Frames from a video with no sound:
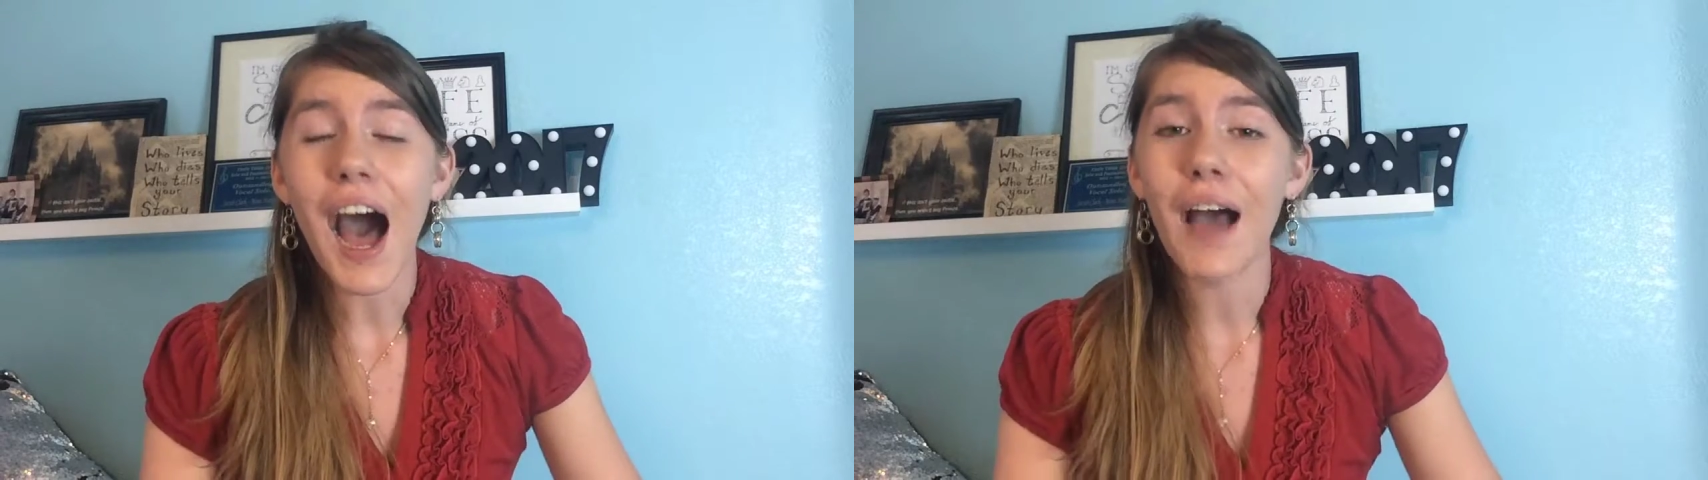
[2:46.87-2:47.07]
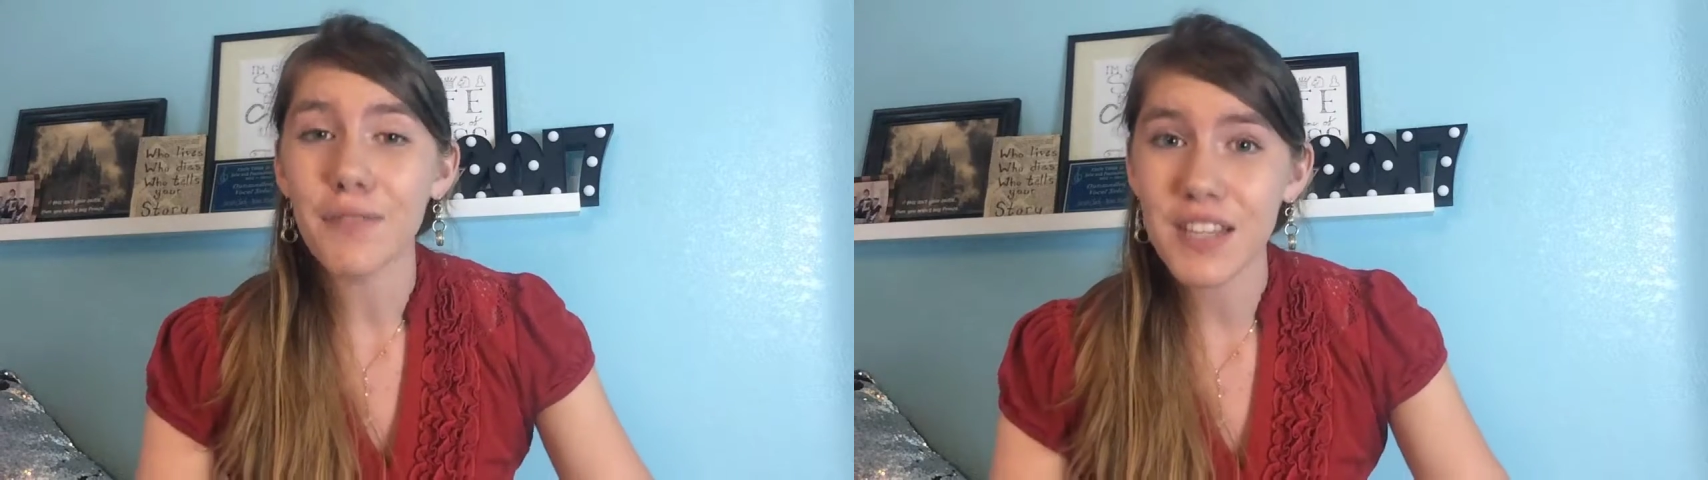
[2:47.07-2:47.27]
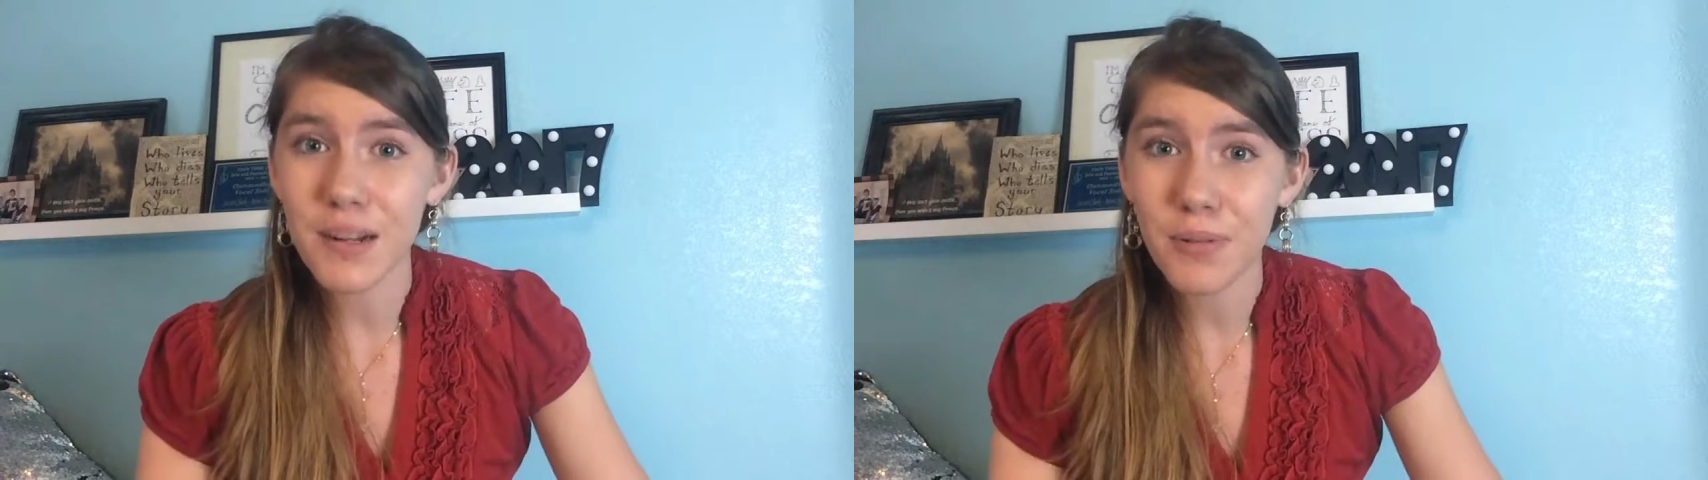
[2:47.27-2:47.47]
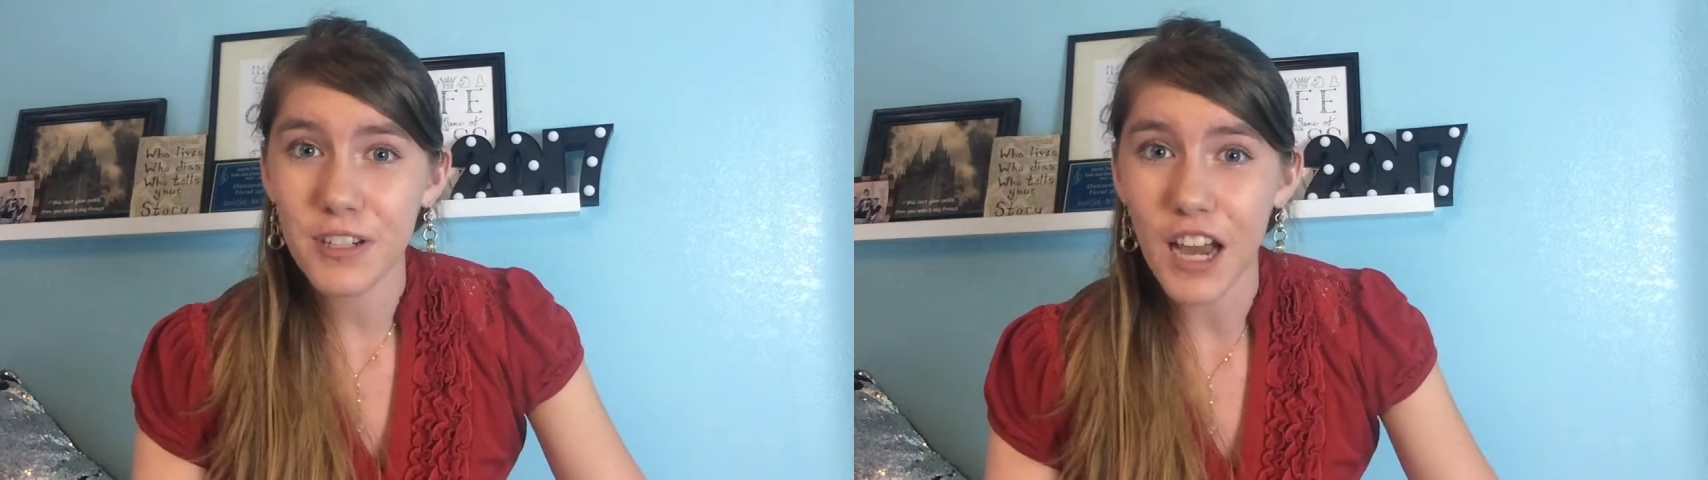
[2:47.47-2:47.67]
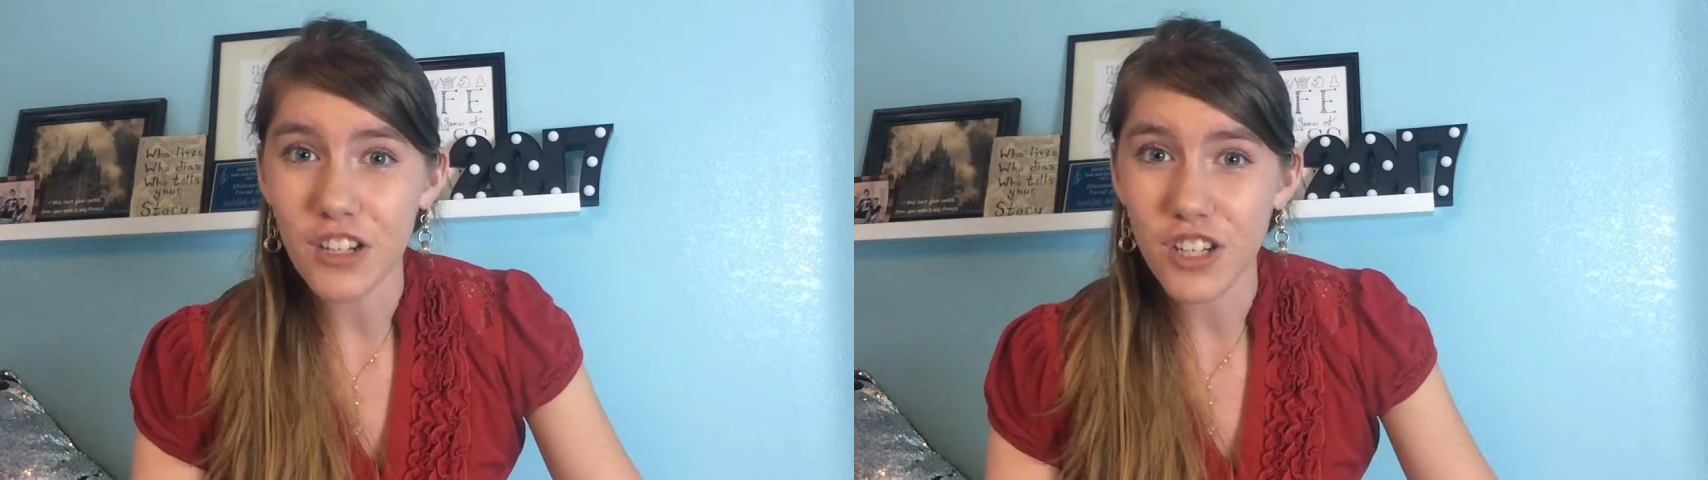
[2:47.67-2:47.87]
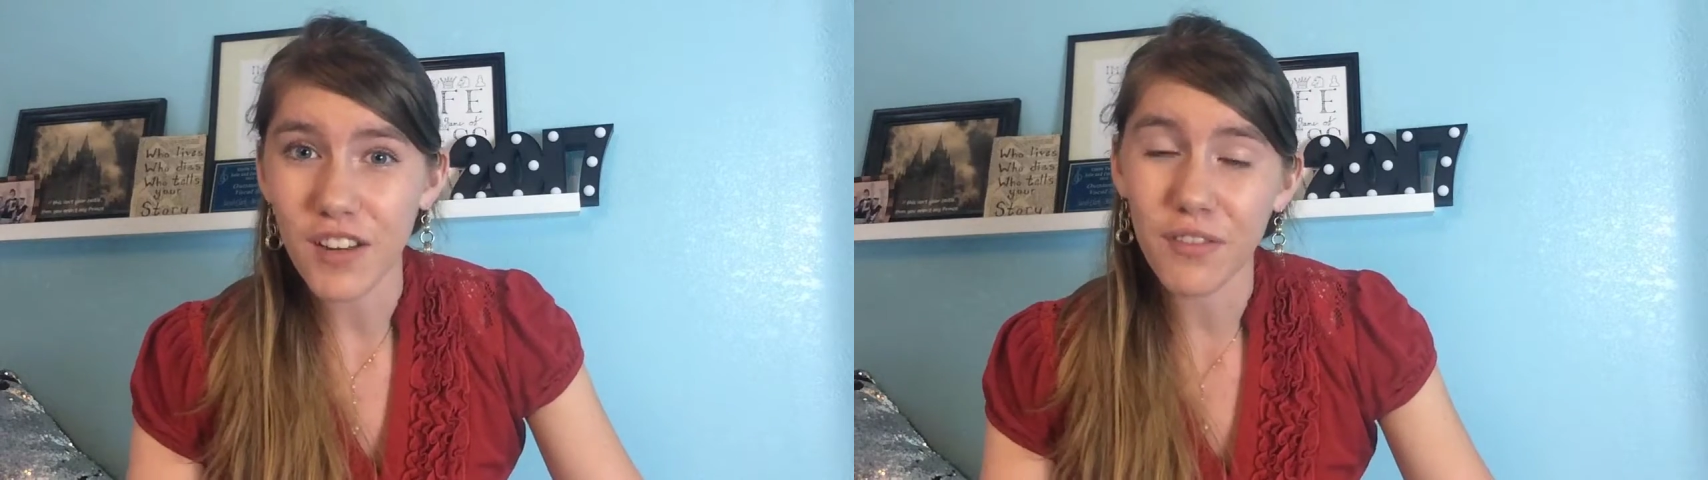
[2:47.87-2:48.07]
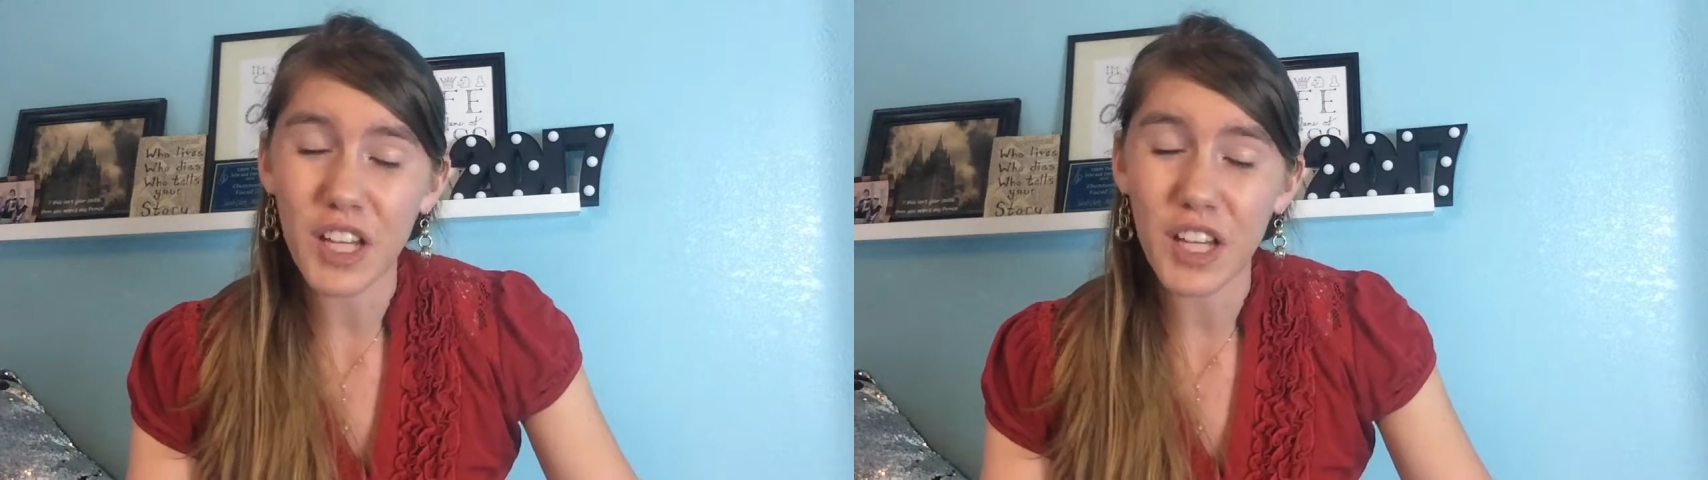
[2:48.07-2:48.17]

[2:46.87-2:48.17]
I was in a production of